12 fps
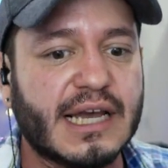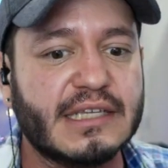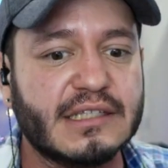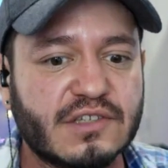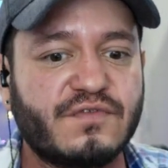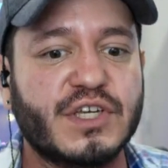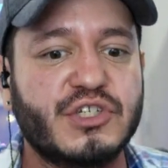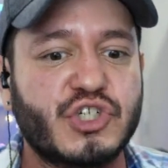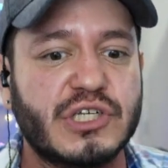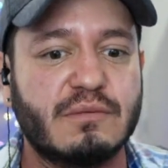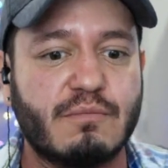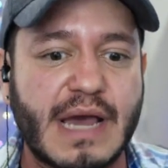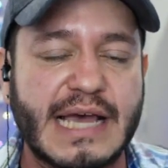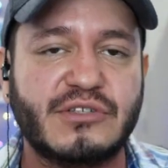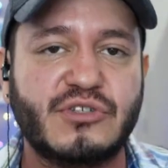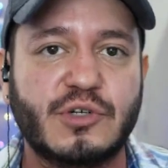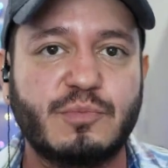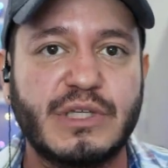fiction
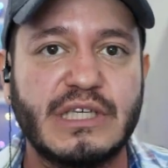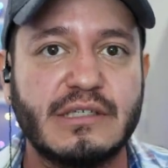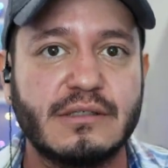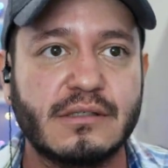masterpiece,